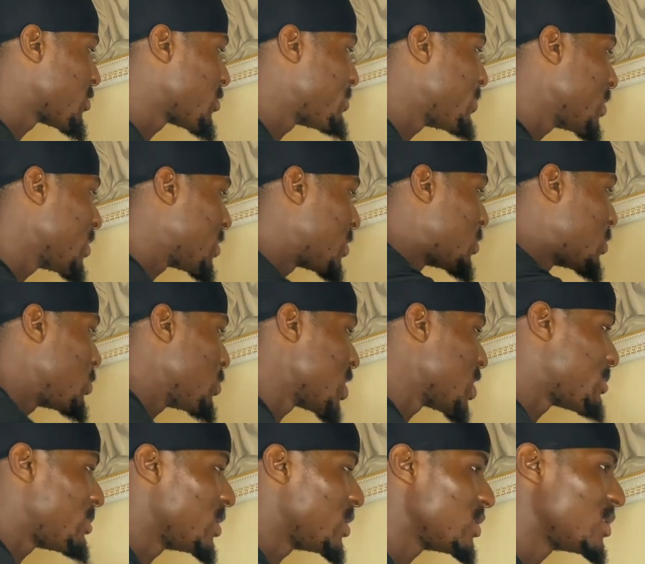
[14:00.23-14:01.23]
space to
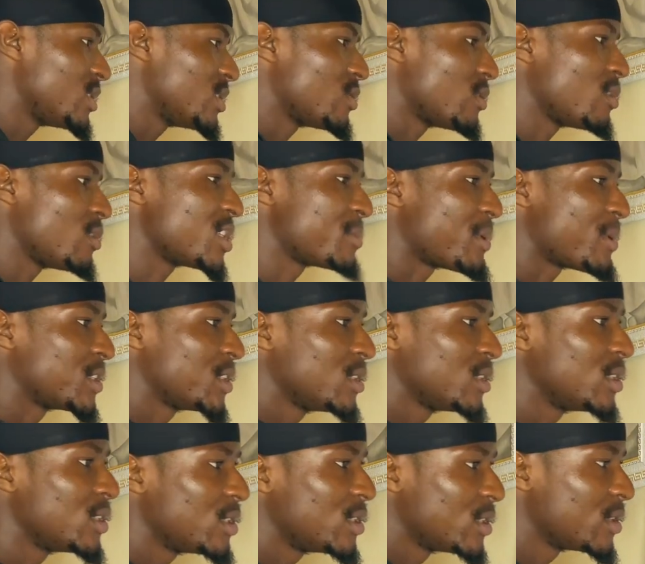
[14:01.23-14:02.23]
explain this or start with
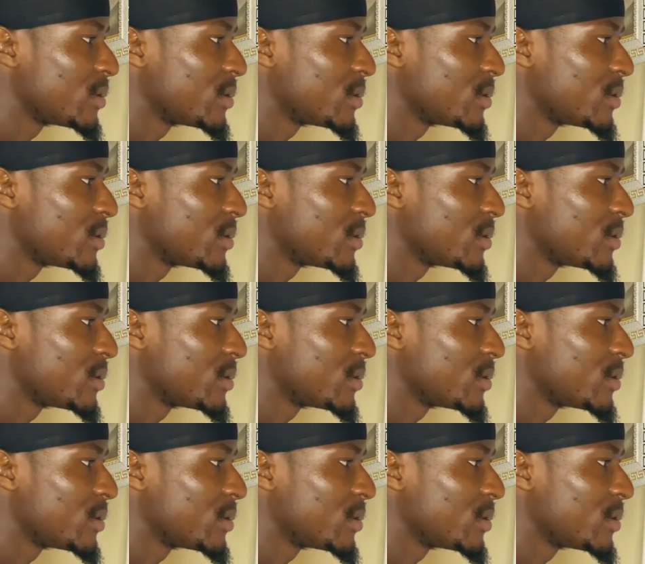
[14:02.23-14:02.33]
this.